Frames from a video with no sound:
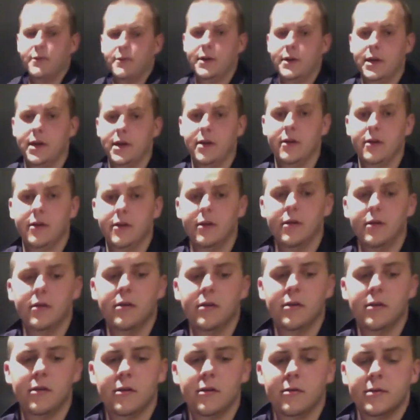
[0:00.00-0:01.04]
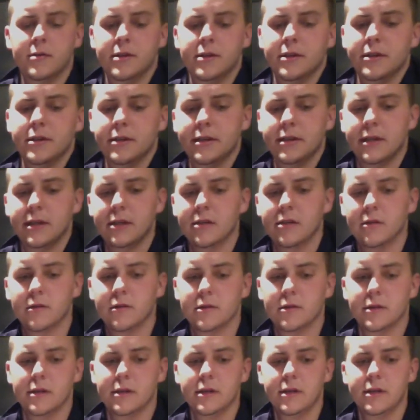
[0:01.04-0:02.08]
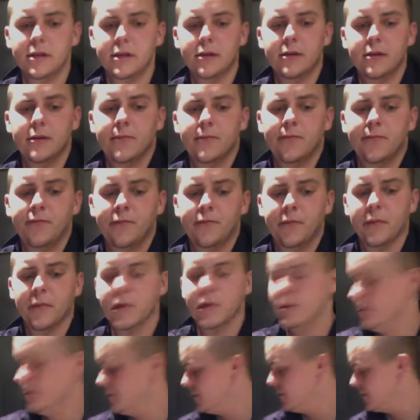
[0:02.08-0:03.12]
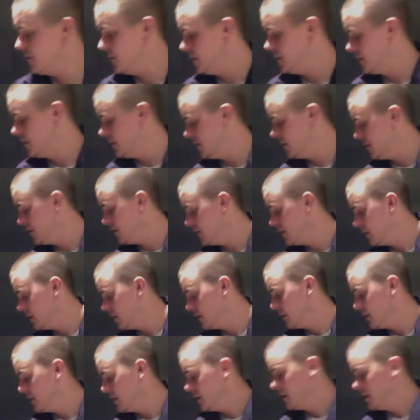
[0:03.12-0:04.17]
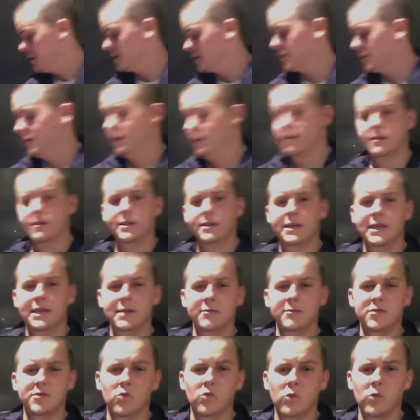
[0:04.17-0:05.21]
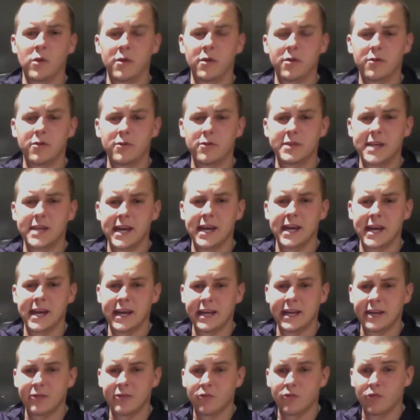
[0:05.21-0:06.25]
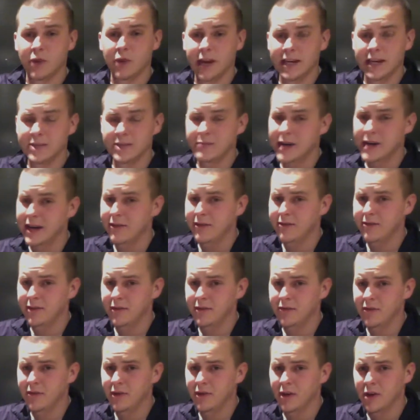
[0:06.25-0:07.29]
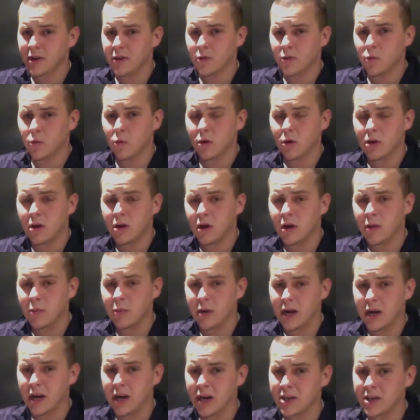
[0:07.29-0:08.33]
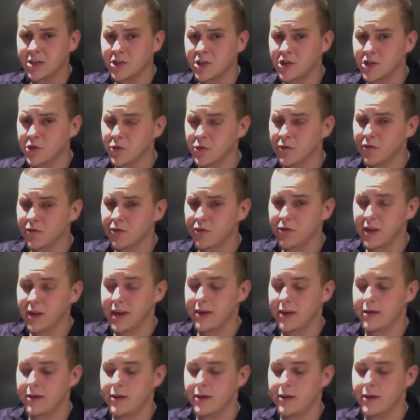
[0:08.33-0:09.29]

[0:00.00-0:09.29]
here. Just going to set those there, those there. So these are teams 1 through 10 ranked by FIFA in the World Cup on June 5th.